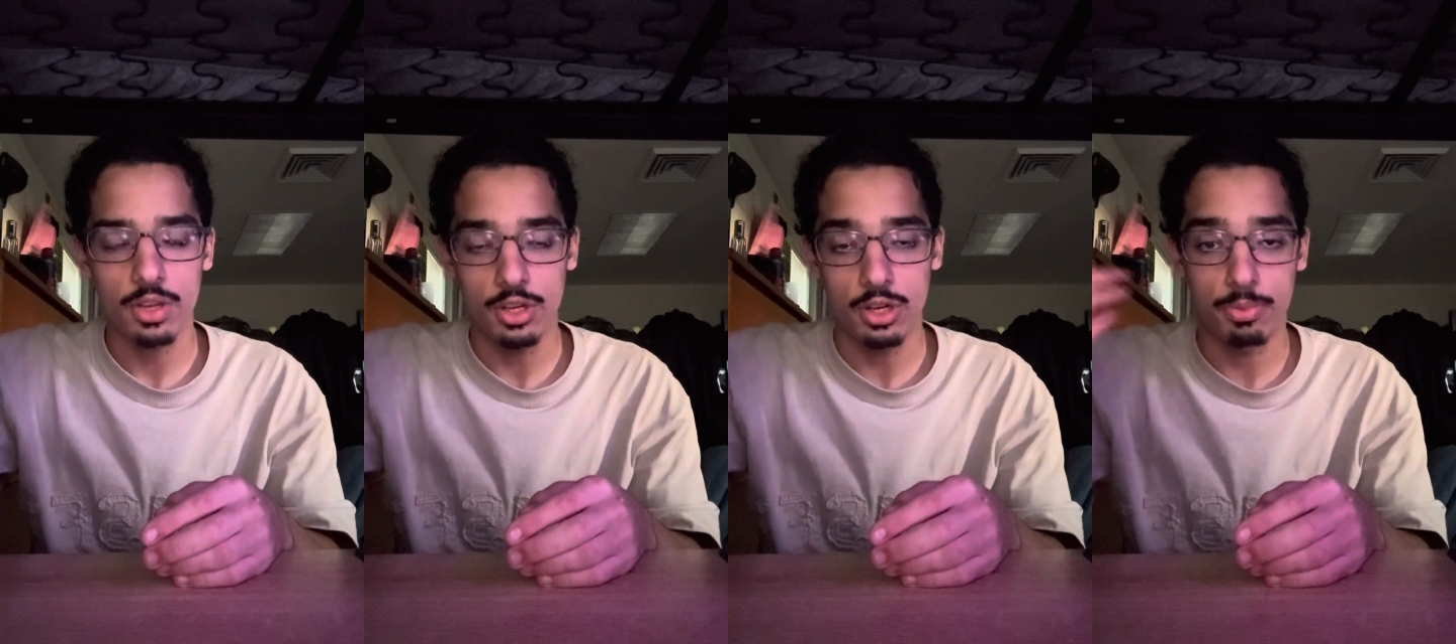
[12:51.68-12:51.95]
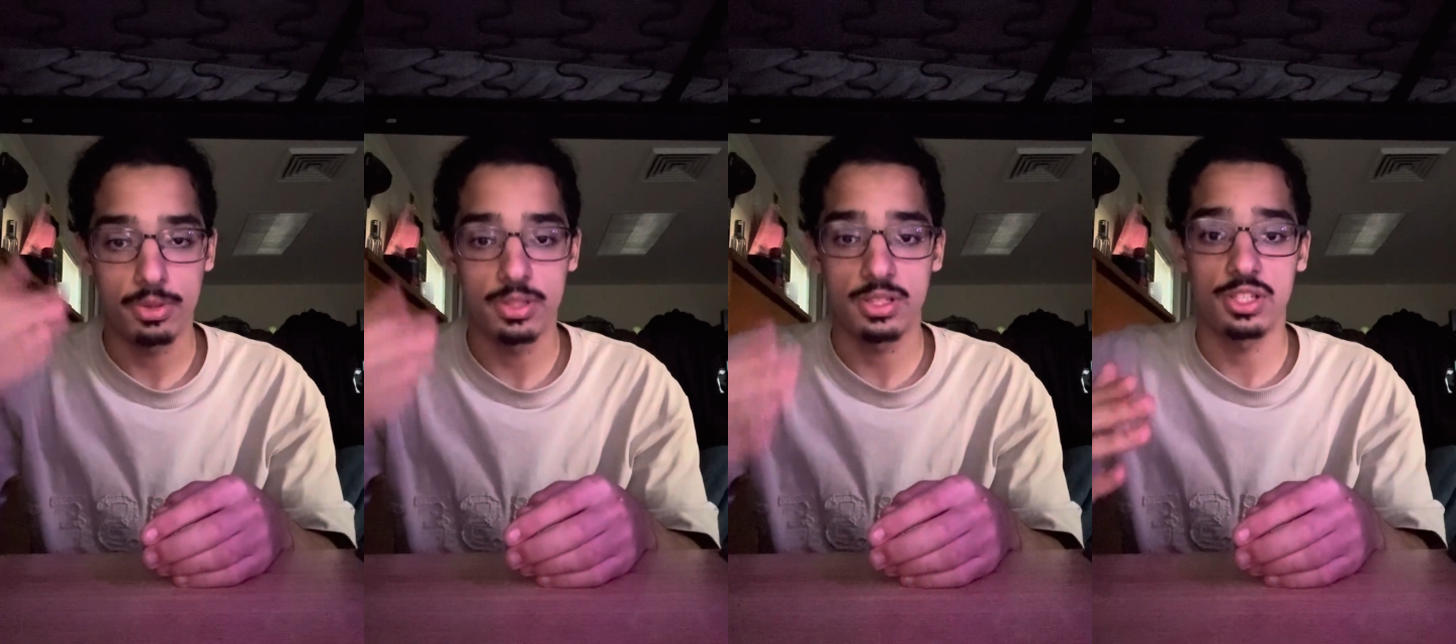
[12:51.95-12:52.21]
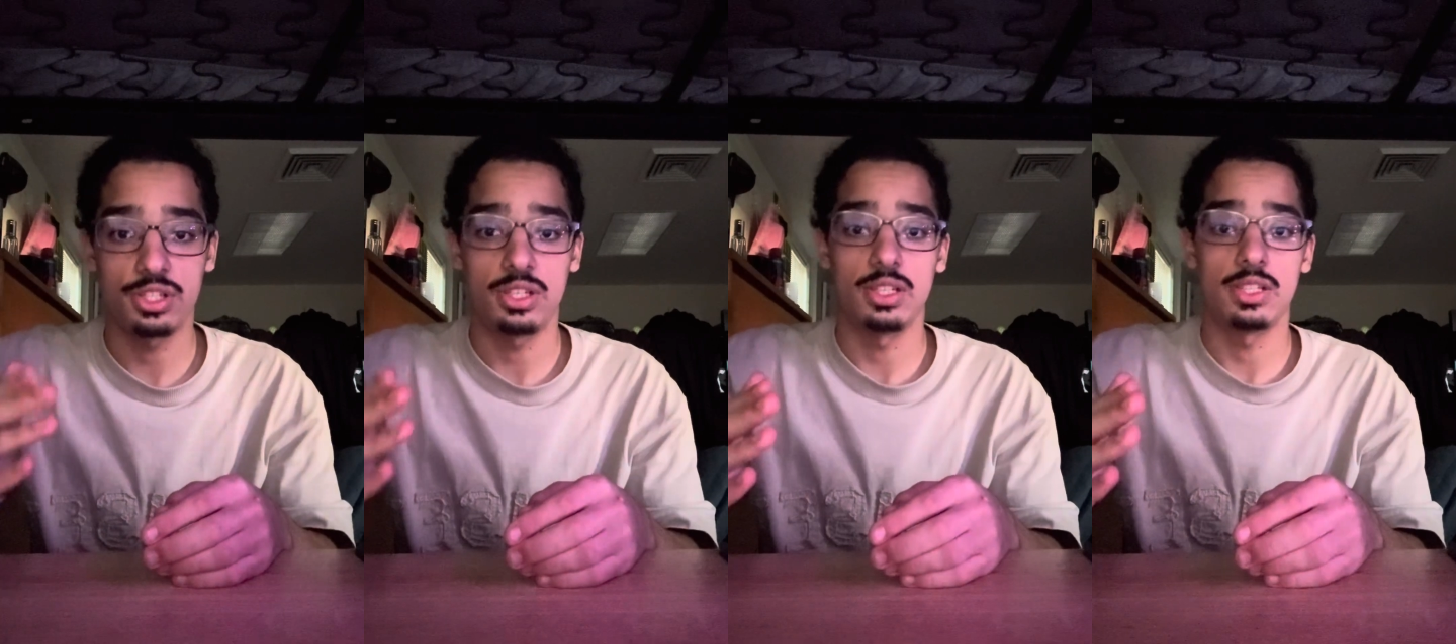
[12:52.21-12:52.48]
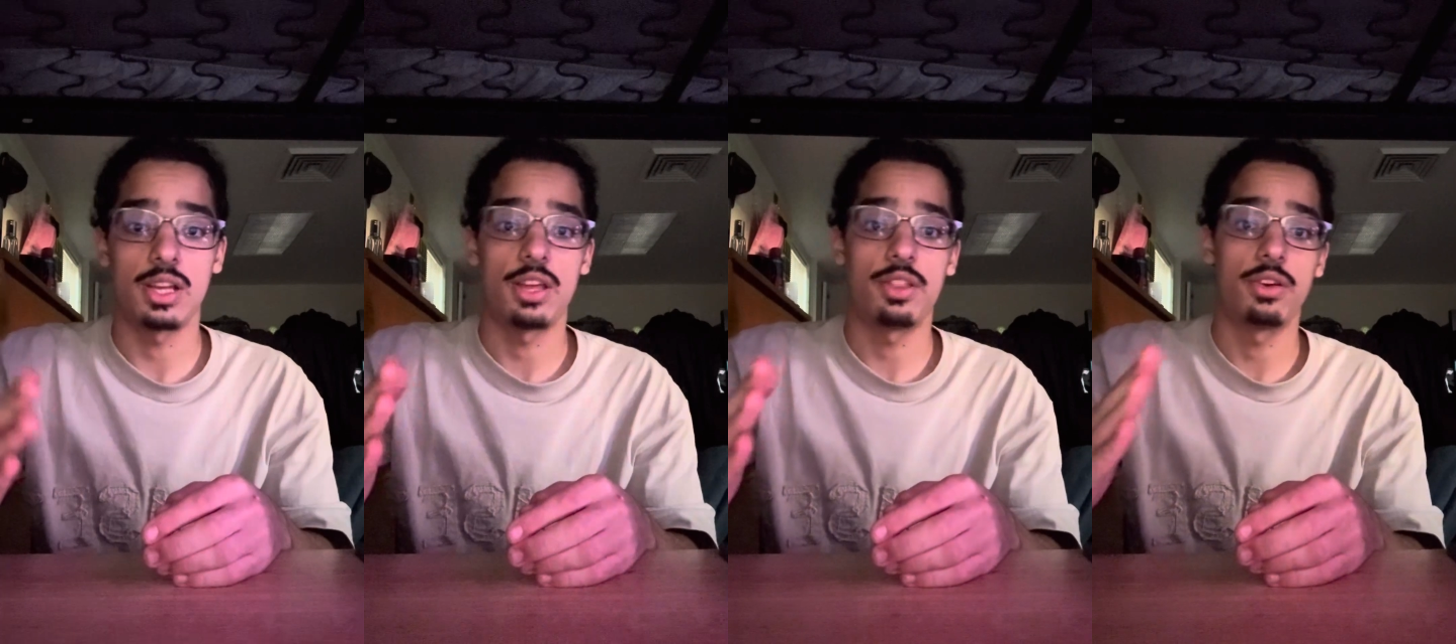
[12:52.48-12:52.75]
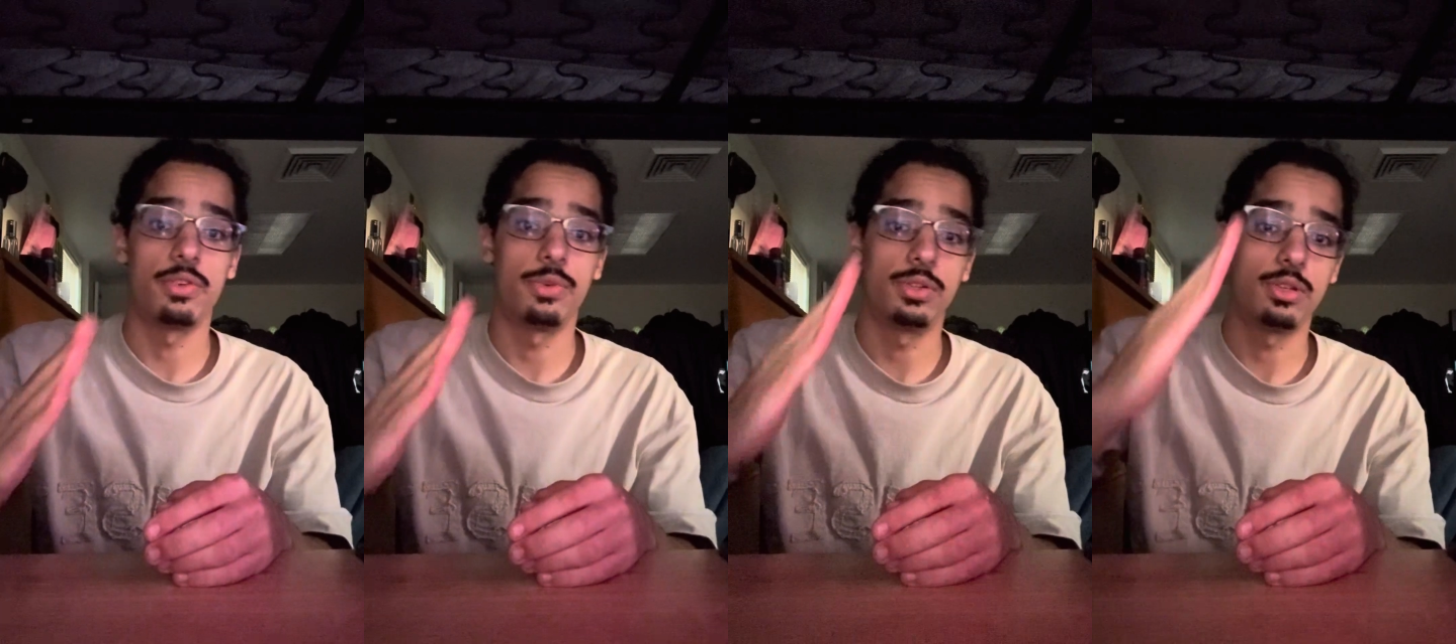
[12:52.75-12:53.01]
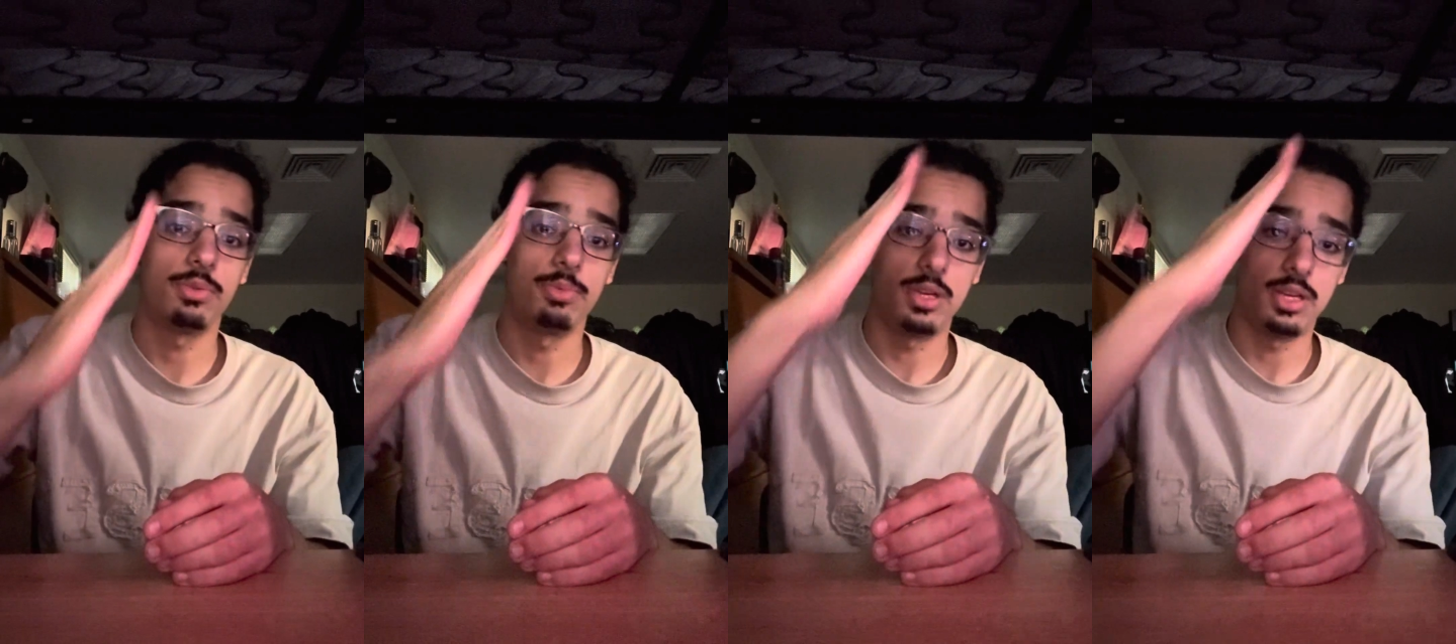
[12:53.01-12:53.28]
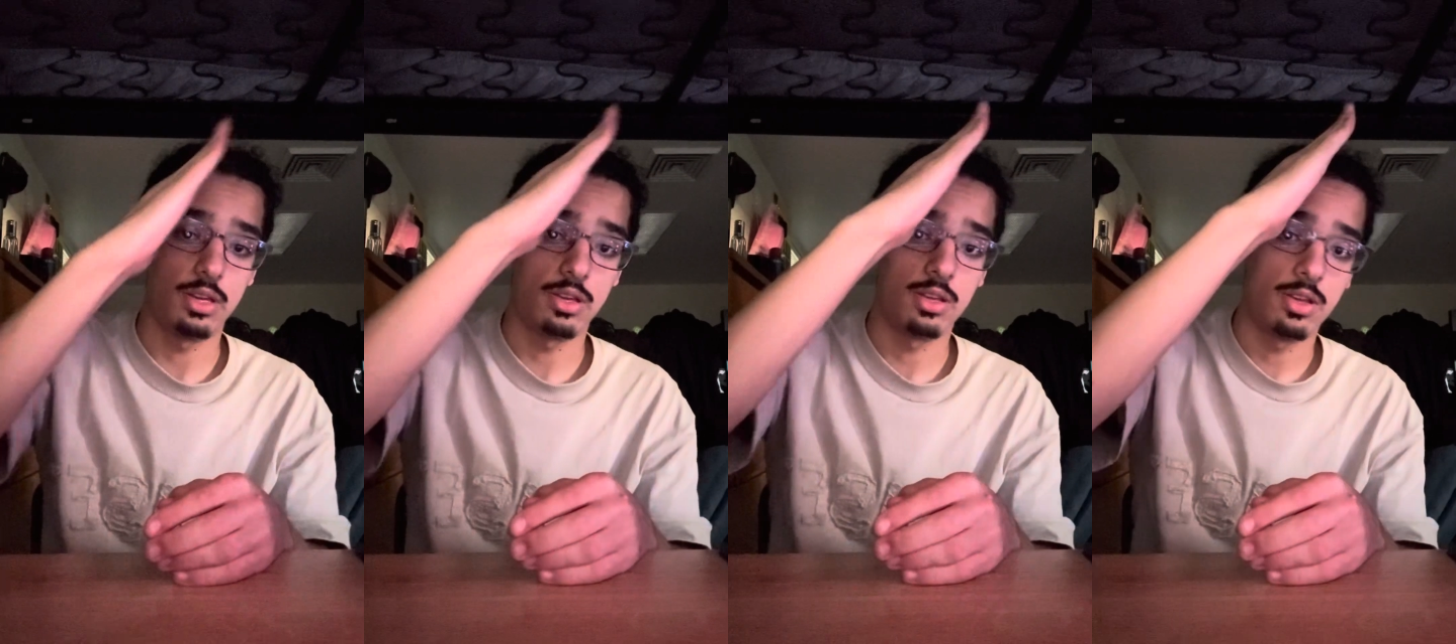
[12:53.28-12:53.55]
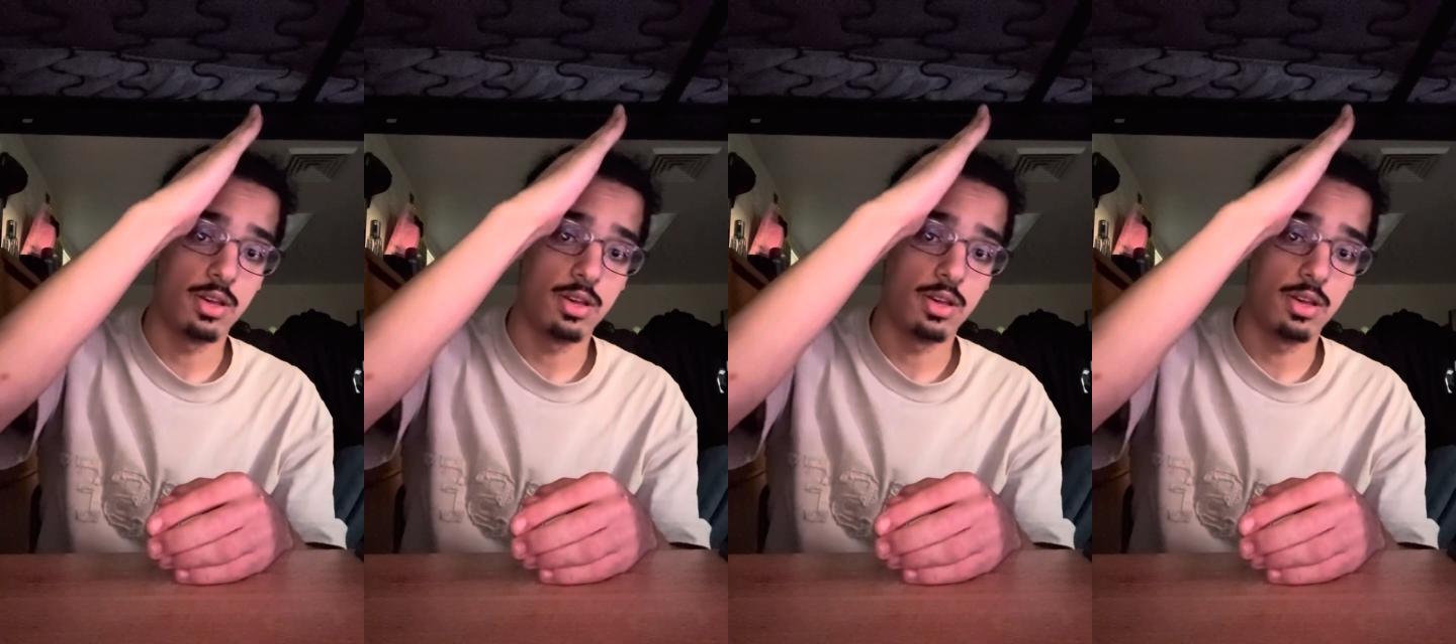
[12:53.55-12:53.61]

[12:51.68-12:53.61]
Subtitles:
position is either going to be